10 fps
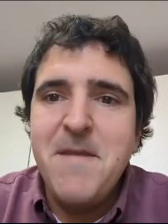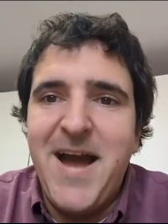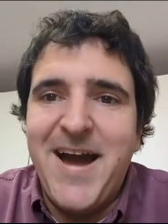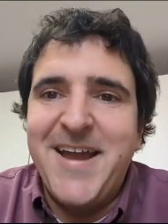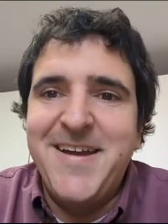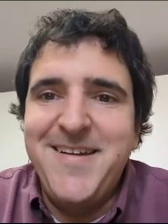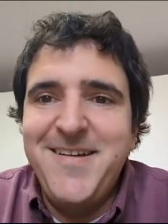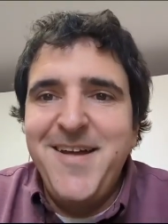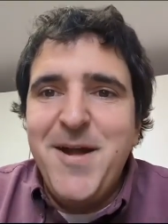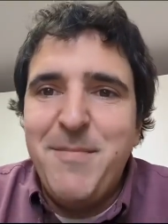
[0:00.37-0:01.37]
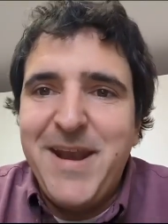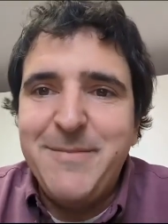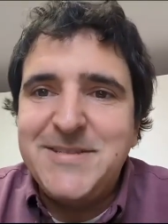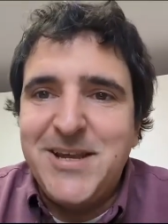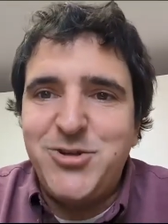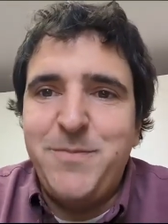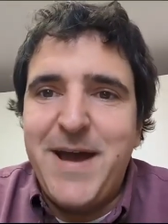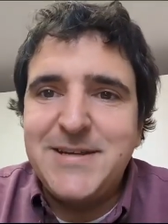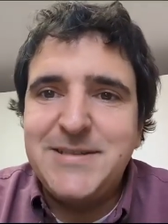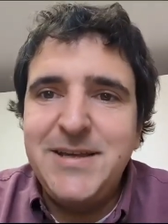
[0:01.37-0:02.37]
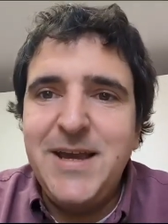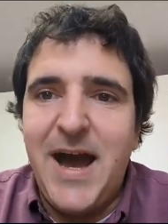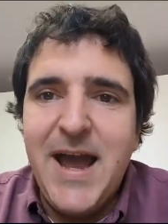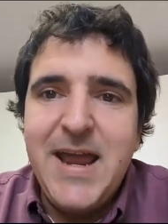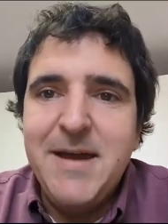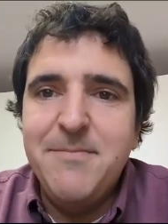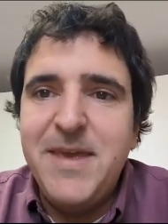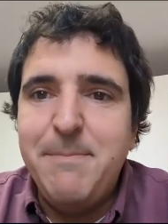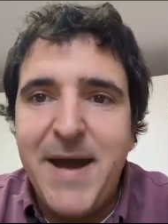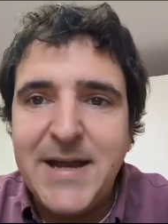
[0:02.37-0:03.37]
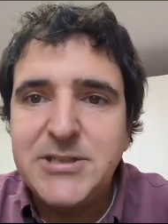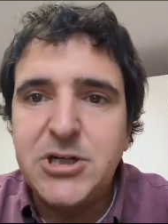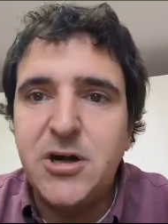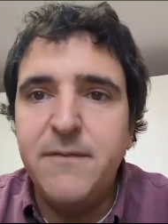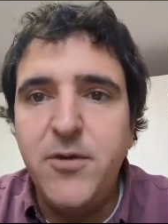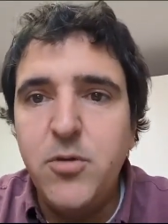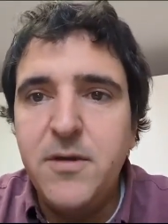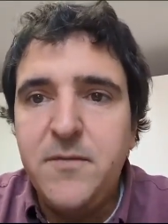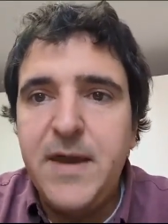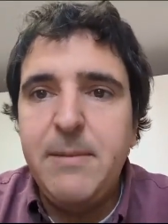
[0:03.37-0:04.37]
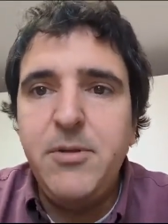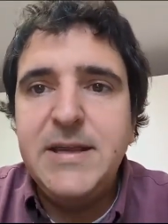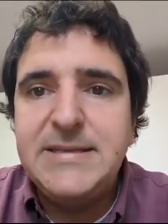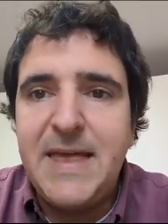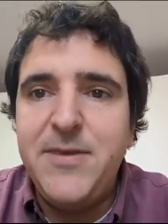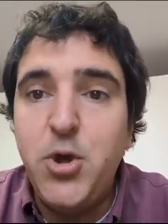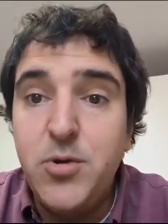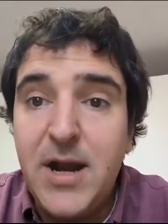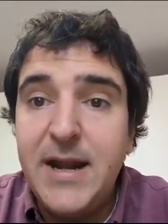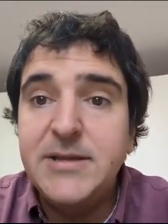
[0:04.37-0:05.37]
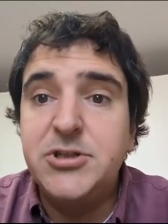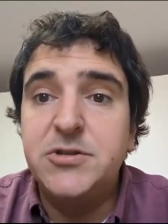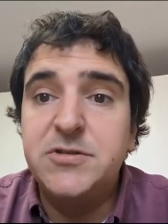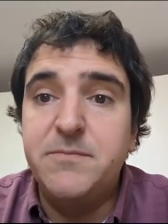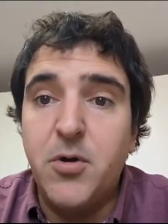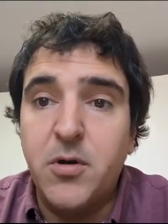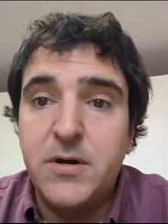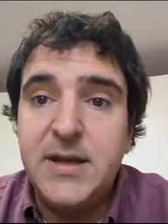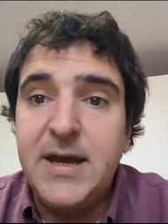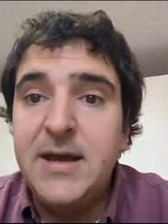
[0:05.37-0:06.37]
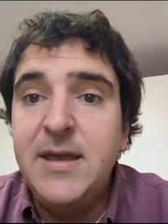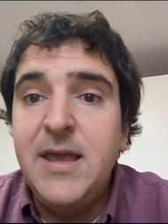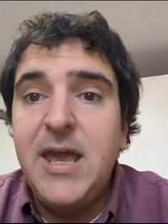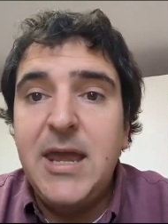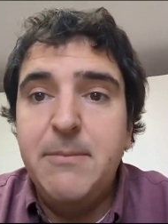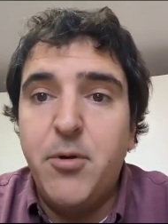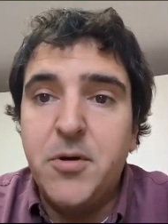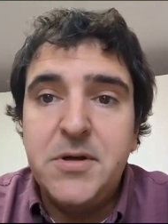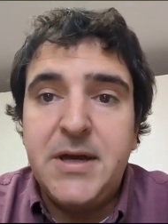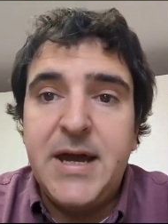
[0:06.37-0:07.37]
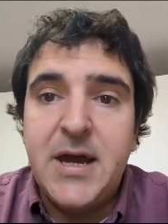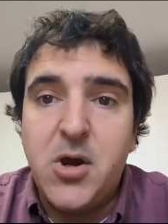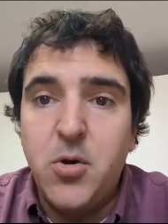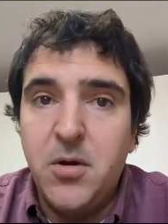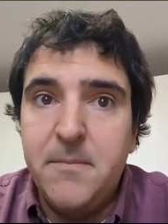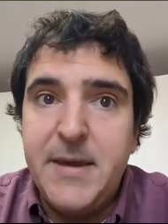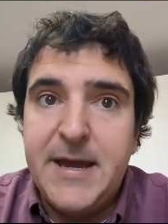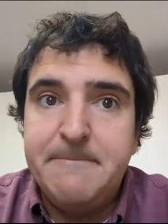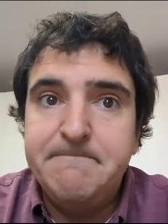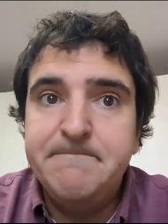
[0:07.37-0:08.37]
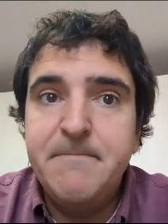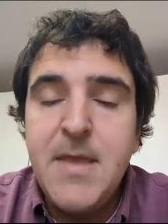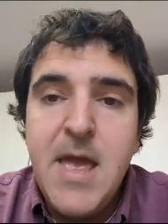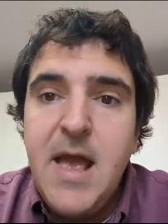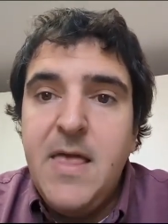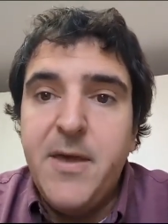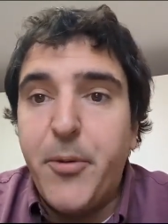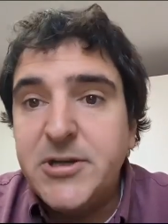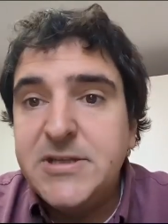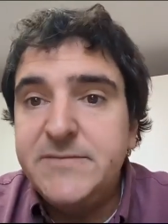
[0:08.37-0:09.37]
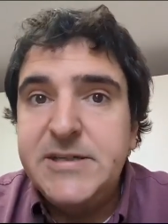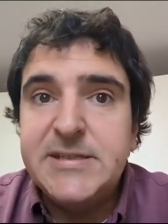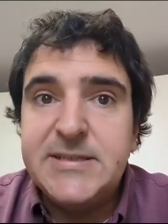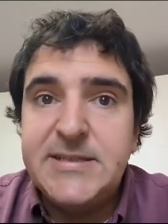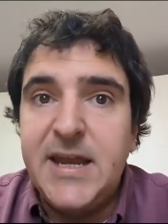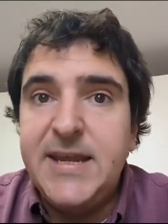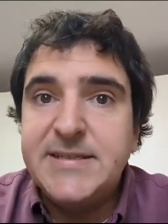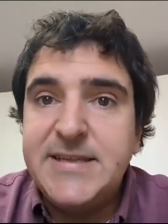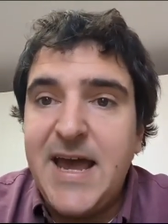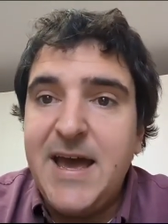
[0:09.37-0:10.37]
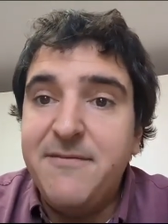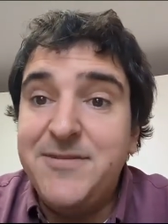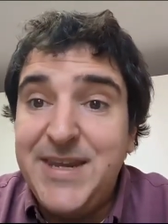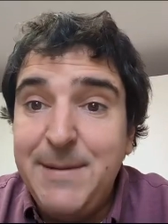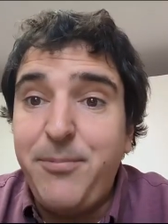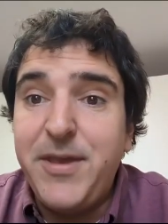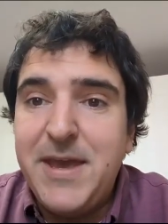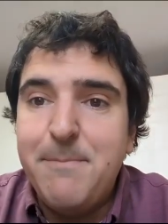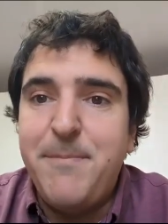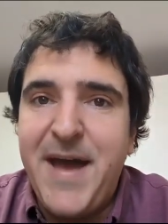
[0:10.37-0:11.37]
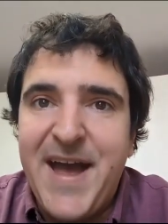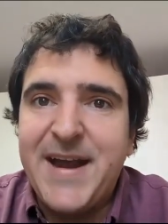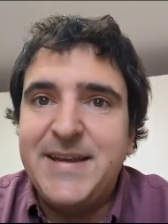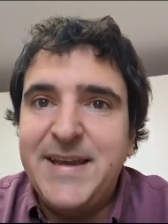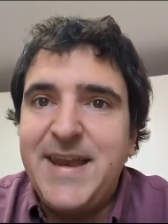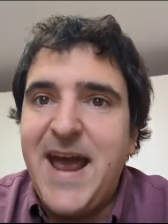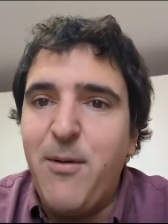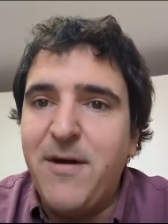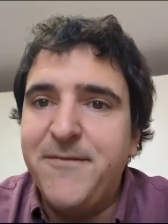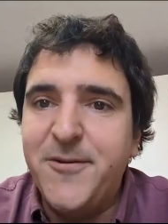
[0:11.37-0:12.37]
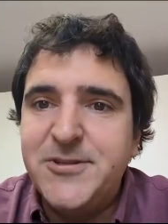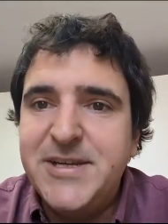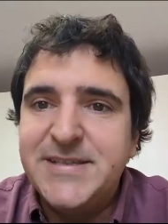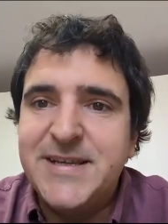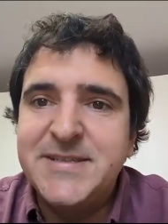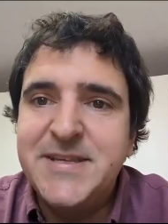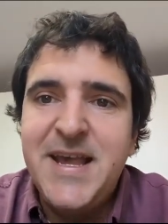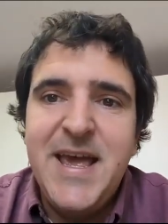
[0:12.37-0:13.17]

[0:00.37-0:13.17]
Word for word: Hi, my name is Andrew Baxley. I am the pastor of youth and families at the United Church of Bogota in Bogota, Colombia. The person of Jesus studies have deeply impacted how I view Jesus,